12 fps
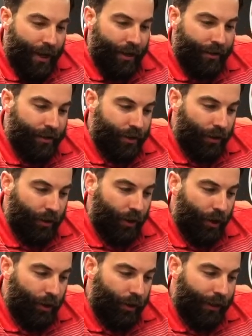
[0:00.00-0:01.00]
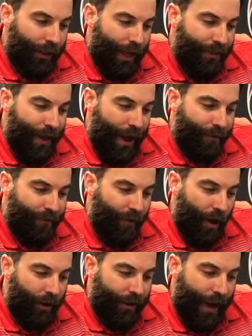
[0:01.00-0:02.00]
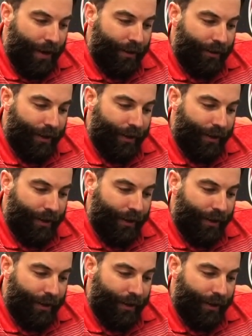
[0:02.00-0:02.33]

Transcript: Slowly let that fall down into